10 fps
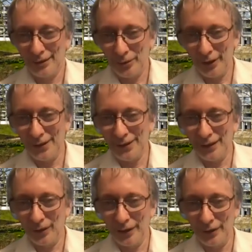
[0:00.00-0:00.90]
Creating
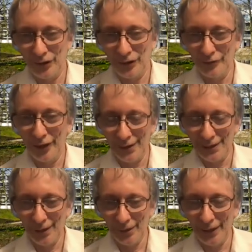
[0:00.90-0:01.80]
knowledge very
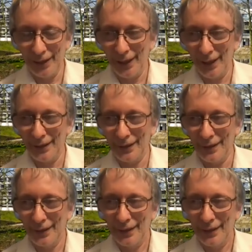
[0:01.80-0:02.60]
slowly, and